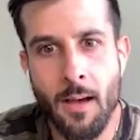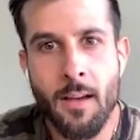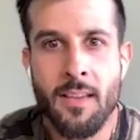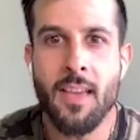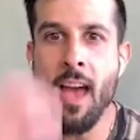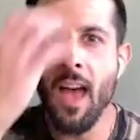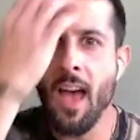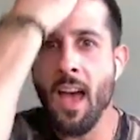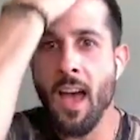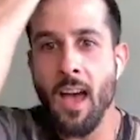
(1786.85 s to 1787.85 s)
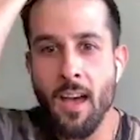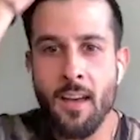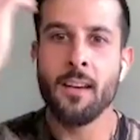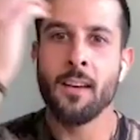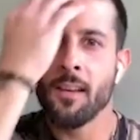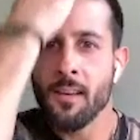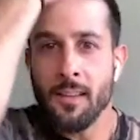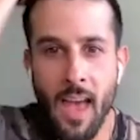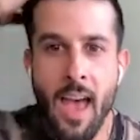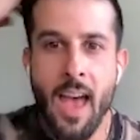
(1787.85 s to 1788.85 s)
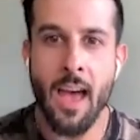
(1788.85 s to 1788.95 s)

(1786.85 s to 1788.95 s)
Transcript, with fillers: to about yeah. your message. Your, yeah.